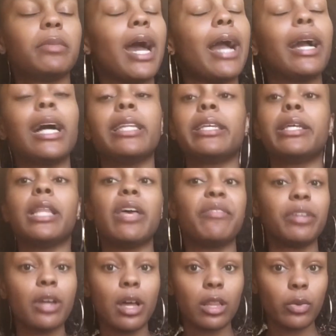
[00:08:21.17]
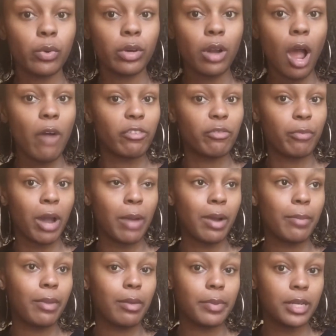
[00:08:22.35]
I got the $11 one off of
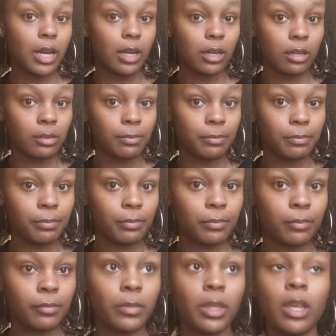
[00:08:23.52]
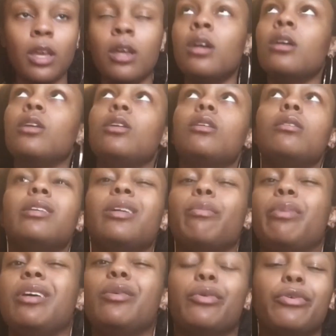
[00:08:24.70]
buybybaby.com. You don't need a
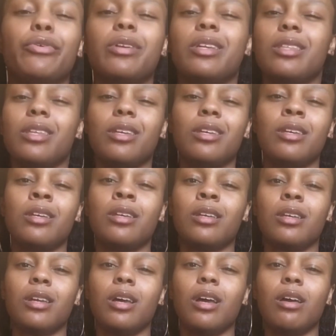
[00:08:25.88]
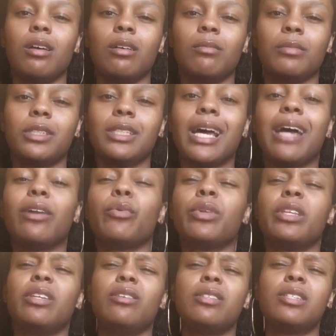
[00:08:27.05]
big one or anything, because I don't really
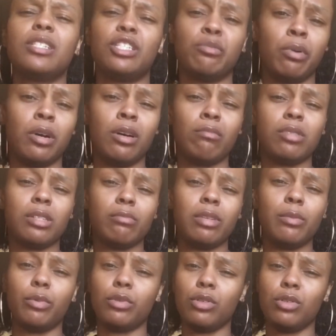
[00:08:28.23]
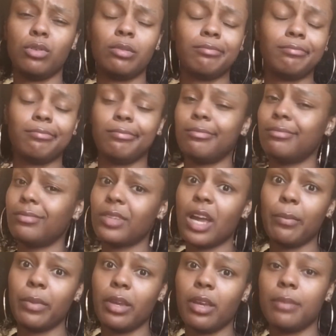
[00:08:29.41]
use it to pump. Some people do. Not
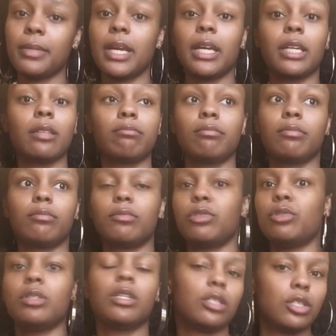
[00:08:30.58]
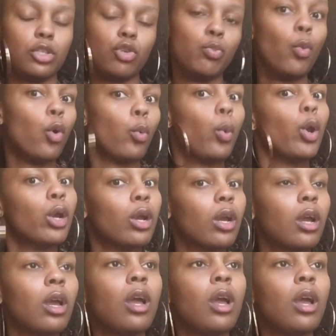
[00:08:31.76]
me. I'm not using it to do more work.